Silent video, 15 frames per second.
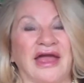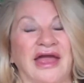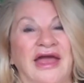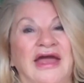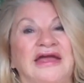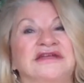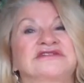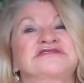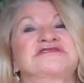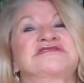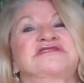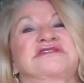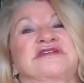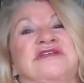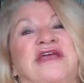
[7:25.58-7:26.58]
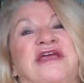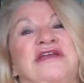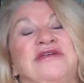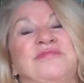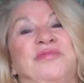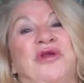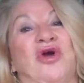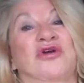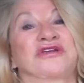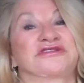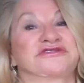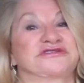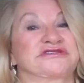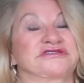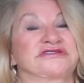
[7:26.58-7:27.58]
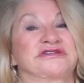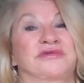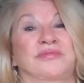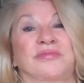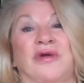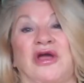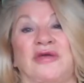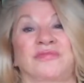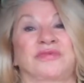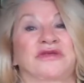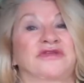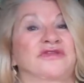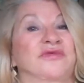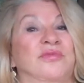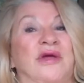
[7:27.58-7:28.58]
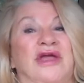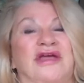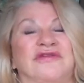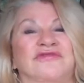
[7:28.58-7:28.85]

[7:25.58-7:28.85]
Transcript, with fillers: and any blockages that might be in the way.